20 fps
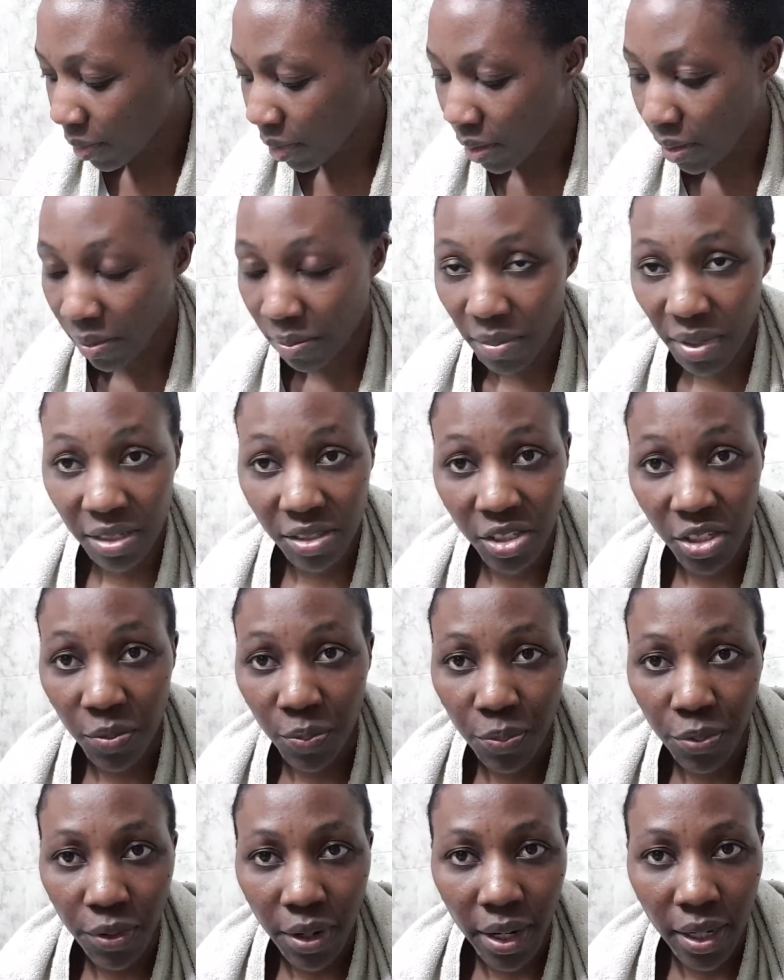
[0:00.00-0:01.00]
a
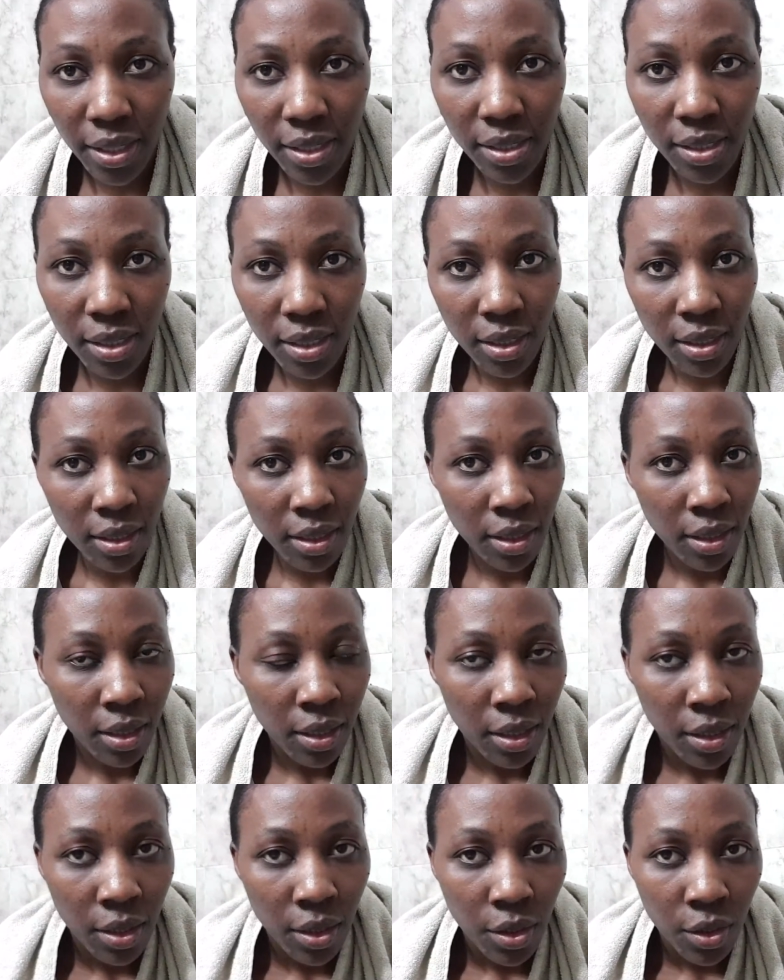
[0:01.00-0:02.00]
cheap price,
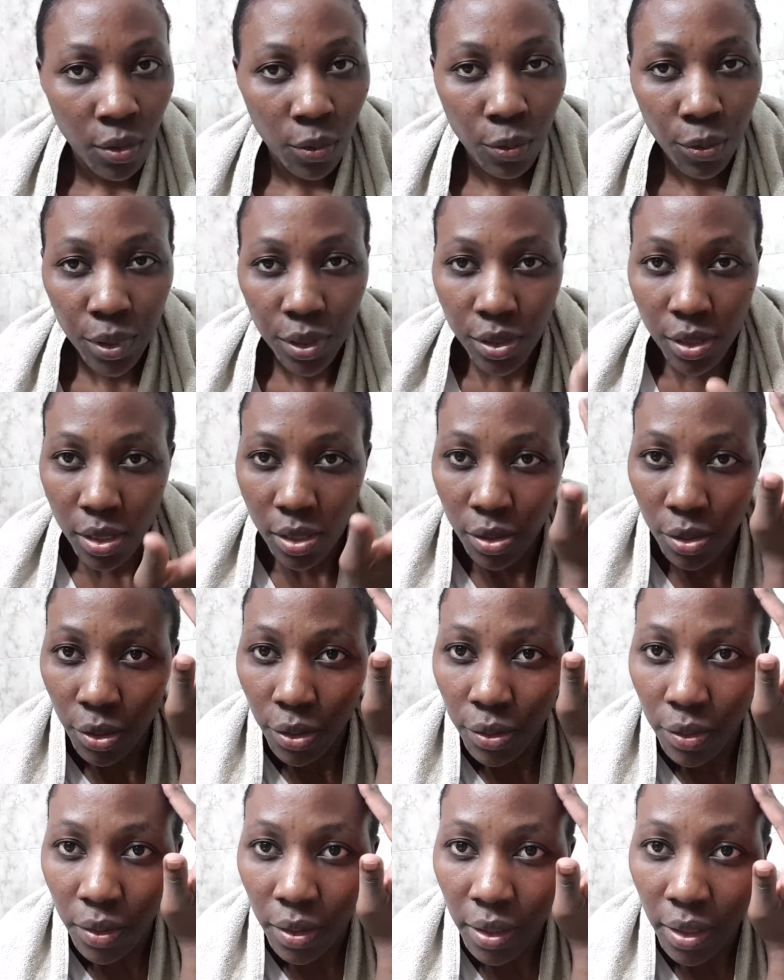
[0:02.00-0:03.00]
which is
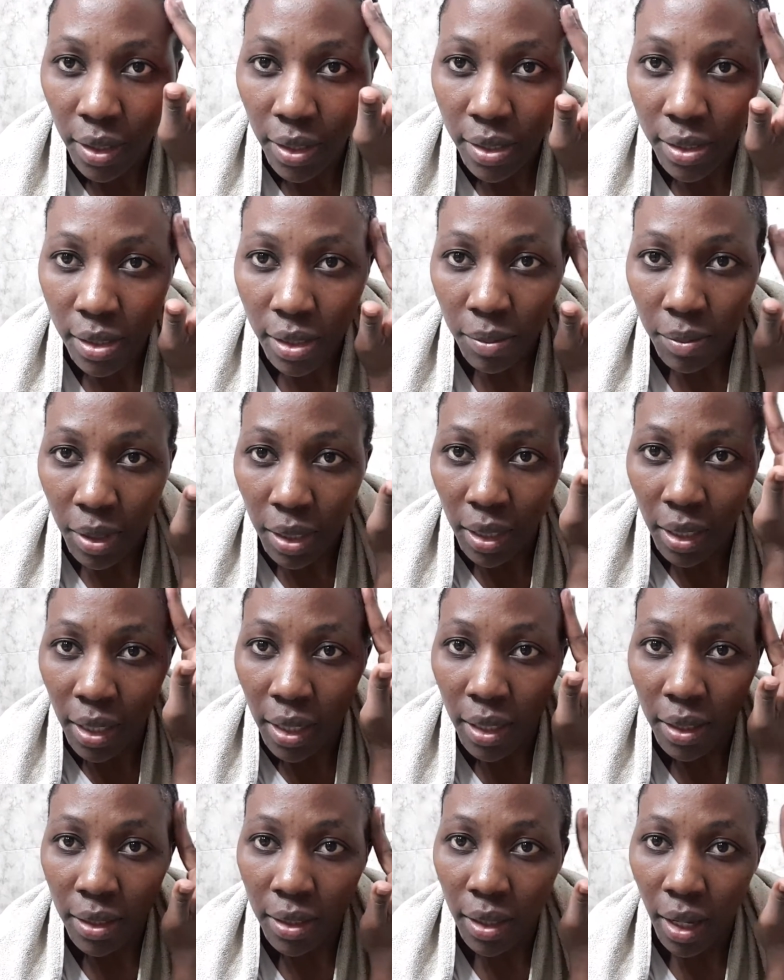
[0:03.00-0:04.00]
not the case in
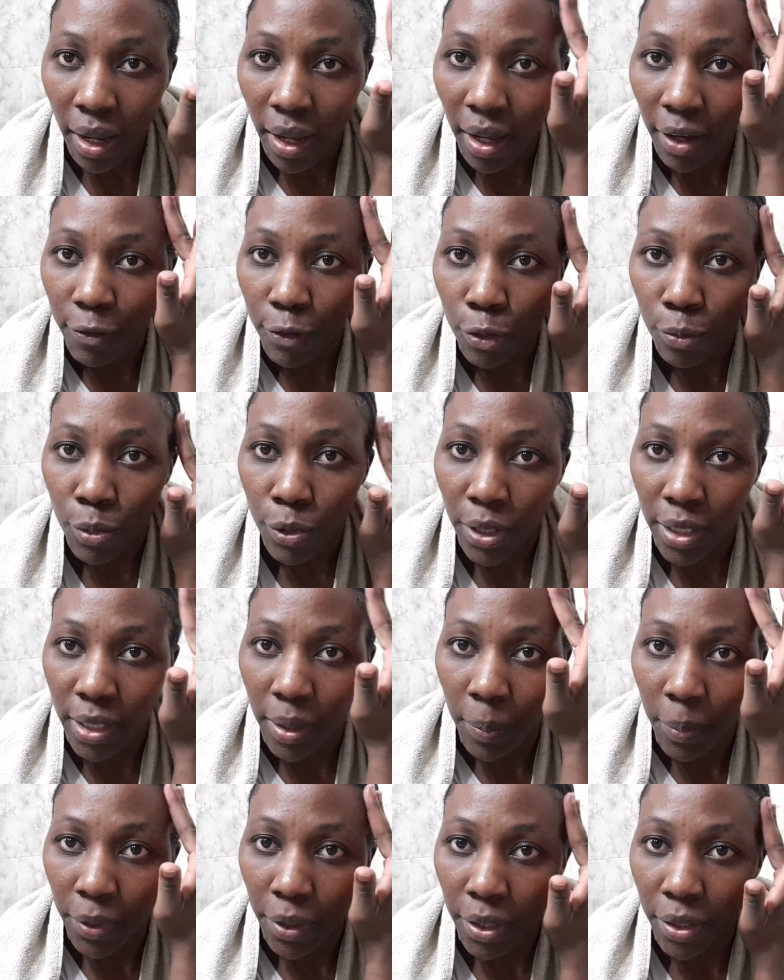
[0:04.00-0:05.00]
Milan. I have to book an
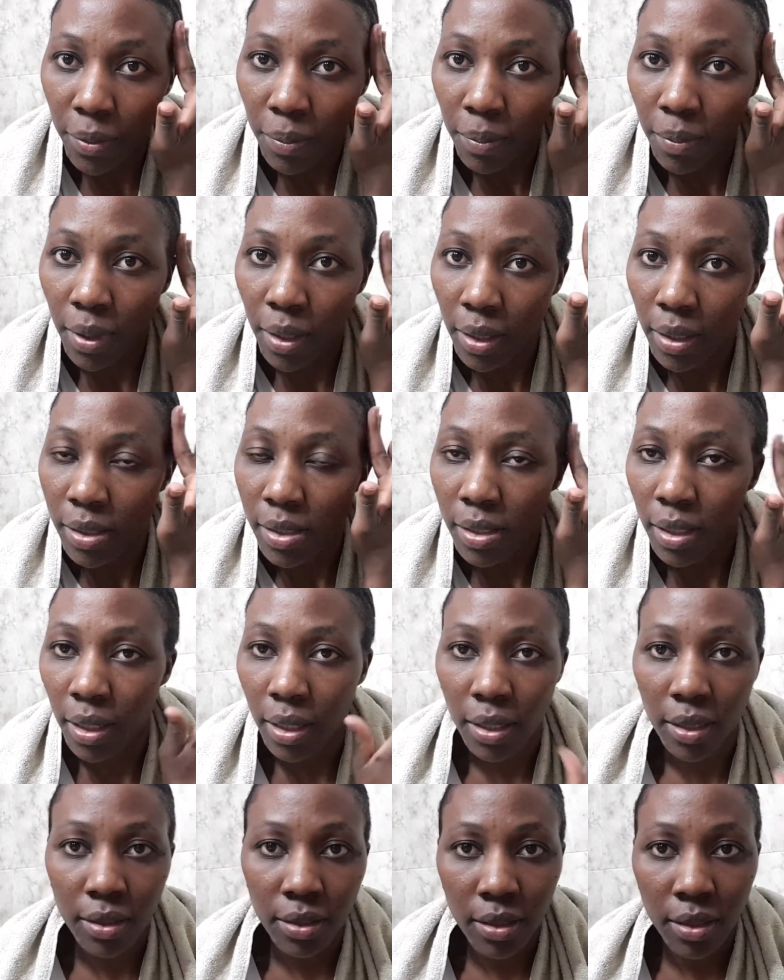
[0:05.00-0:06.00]
appointment,
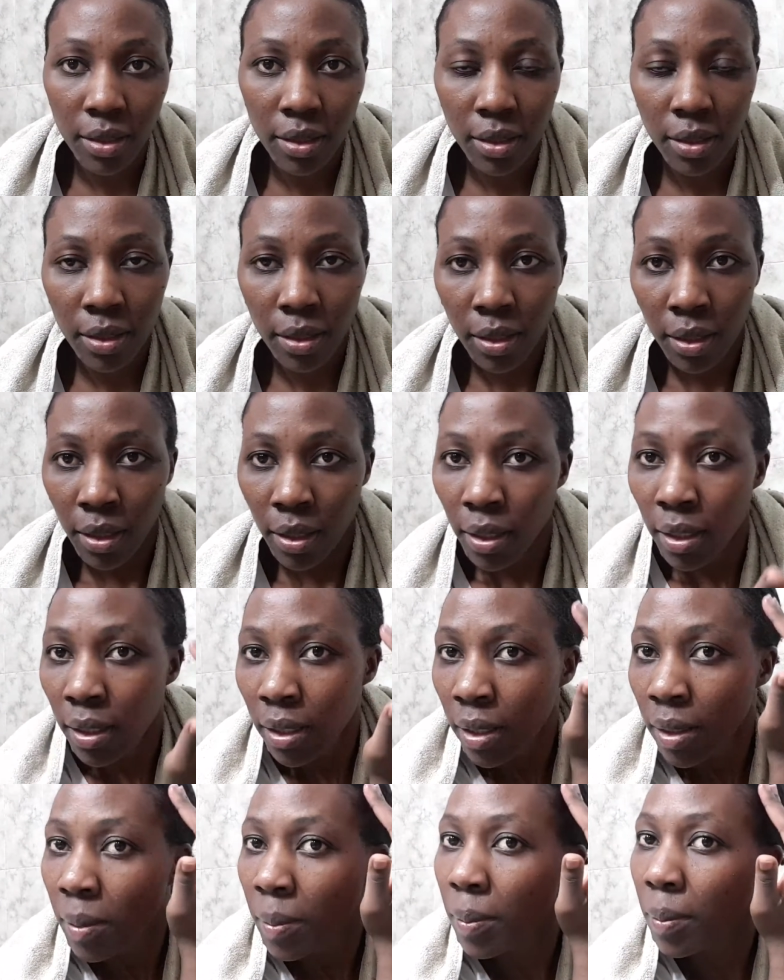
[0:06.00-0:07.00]
and
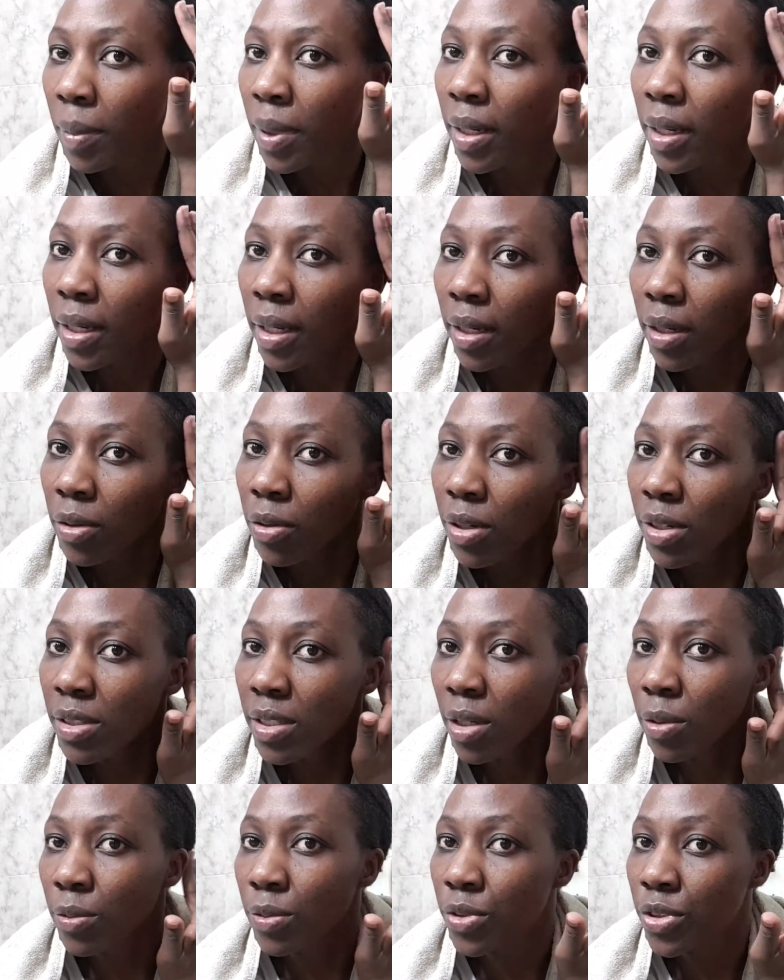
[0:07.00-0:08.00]
my
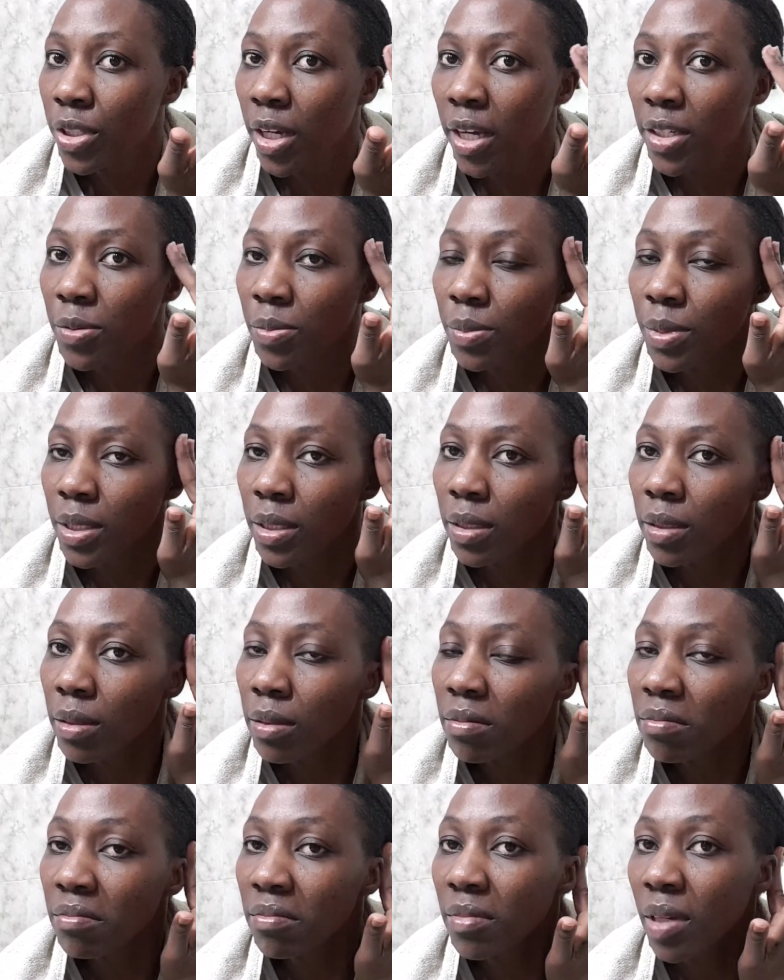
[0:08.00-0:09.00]
hairdresser would charge
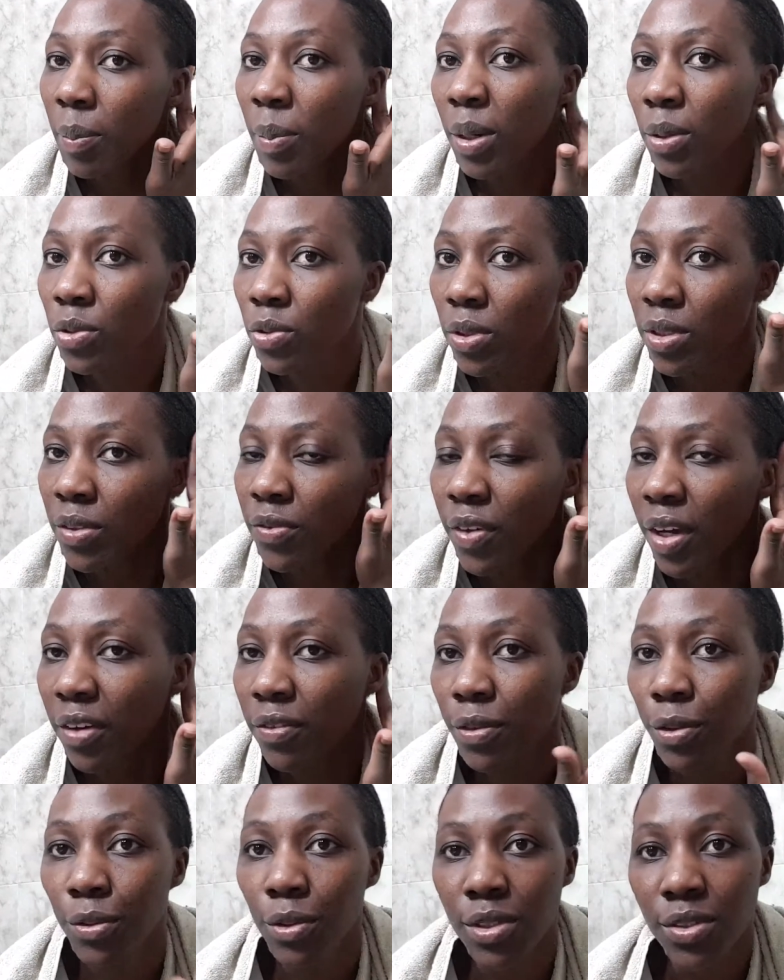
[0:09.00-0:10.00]
me about 25
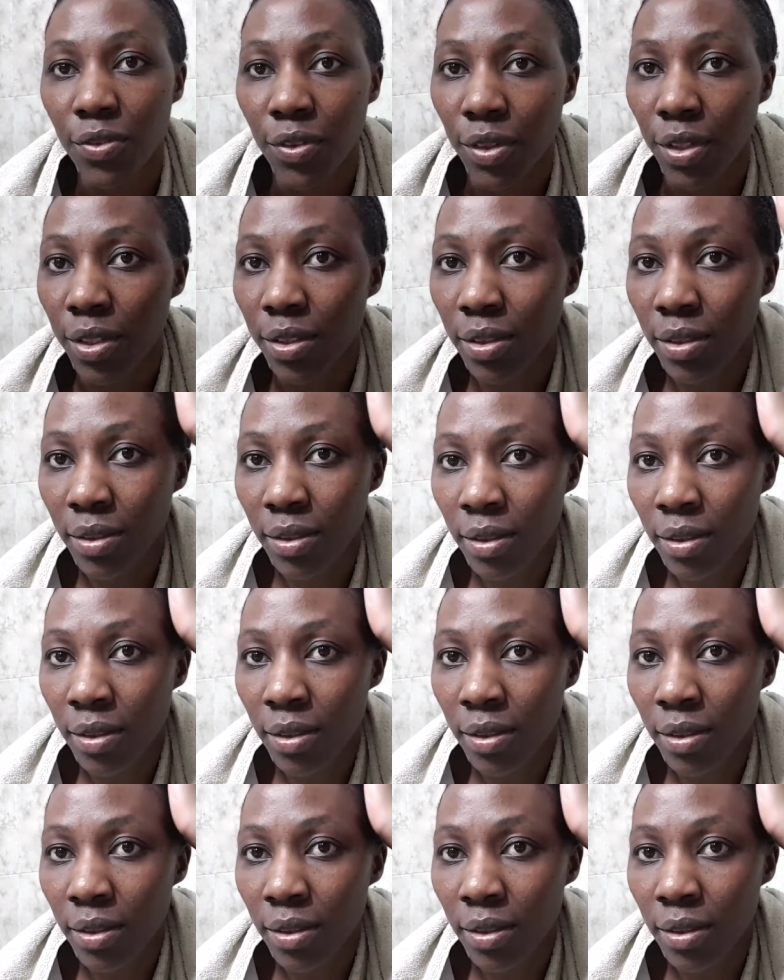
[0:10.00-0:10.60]
euros for this.